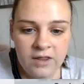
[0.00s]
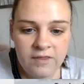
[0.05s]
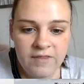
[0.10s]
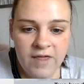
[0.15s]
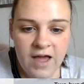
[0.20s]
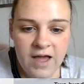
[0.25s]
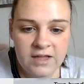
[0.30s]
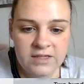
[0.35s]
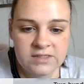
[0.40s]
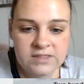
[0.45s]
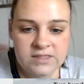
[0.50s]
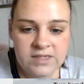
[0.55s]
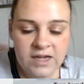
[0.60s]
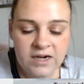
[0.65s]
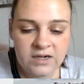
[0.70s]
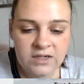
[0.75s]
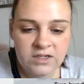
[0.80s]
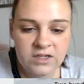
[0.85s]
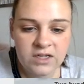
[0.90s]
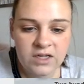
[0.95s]
Then,
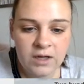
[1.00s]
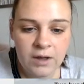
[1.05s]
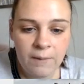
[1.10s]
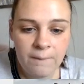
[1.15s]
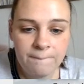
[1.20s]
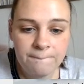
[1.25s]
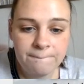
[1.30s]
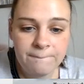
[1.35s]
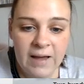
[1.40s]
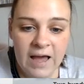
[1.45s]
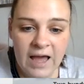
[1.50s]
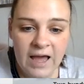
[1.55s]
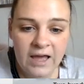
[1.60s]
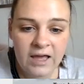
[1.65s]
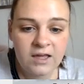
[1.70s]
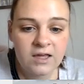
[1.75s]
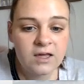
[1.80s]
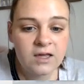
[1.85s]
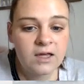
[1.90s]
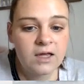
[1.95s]
suddenly,
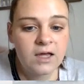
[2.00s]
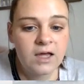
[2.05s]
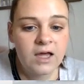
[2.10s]
bang!